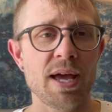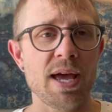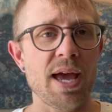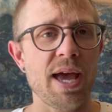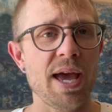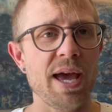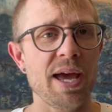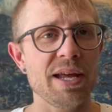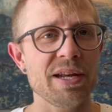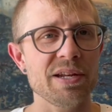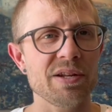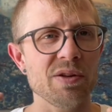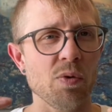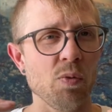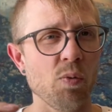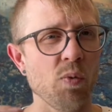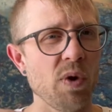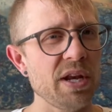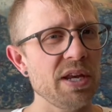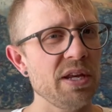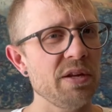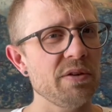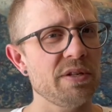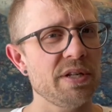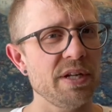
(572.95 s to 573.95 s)
And
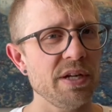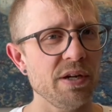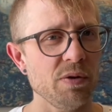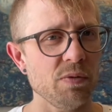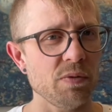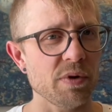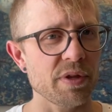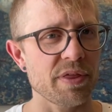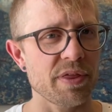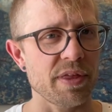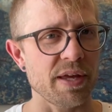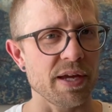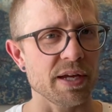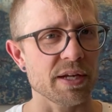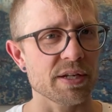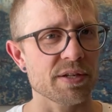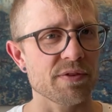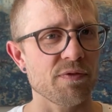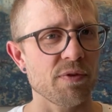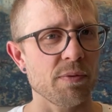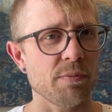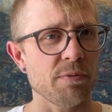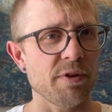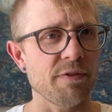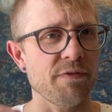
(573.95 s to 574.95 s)
when you deal with things
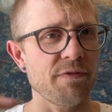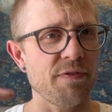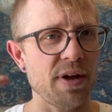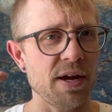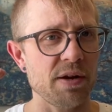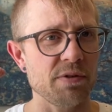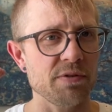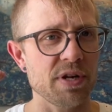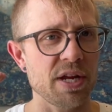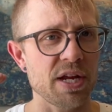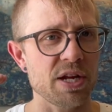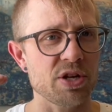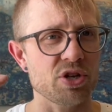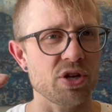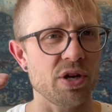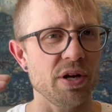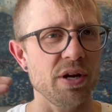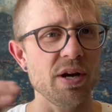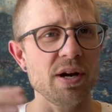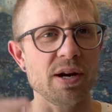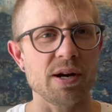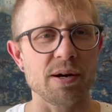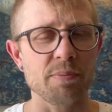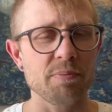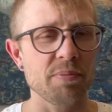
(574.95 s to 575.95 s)
from the foundation
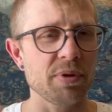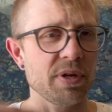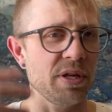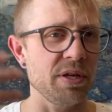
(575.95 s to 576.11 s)
up,